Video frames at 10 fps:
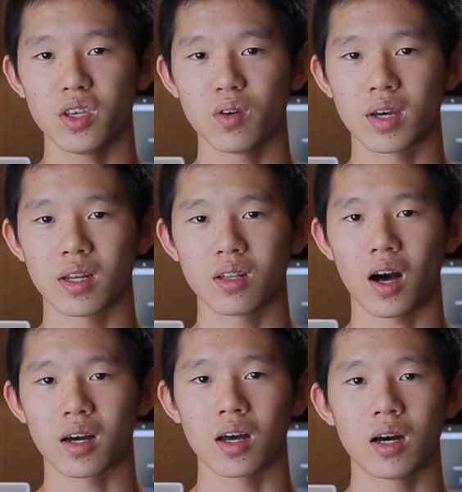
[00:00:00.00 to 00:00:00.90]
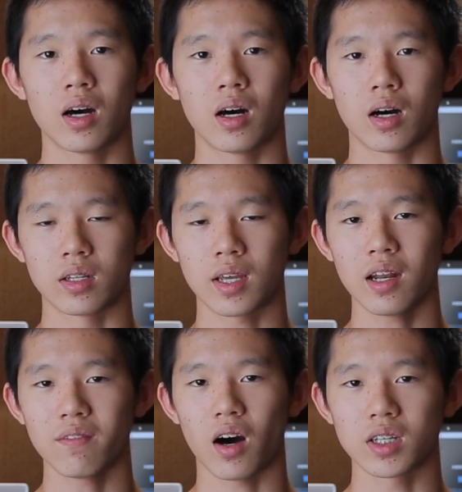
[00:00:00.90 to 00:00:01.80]
you can unlock a
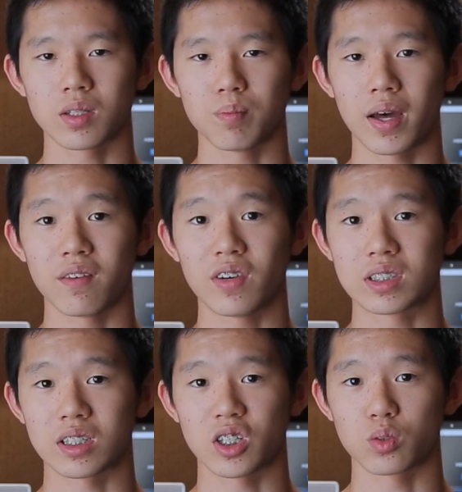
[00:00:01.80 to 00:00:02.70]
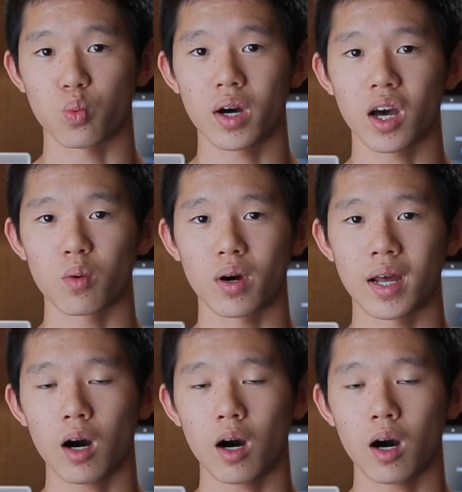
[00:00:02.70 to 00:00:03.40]
ton of awesome benefits such as one-on-one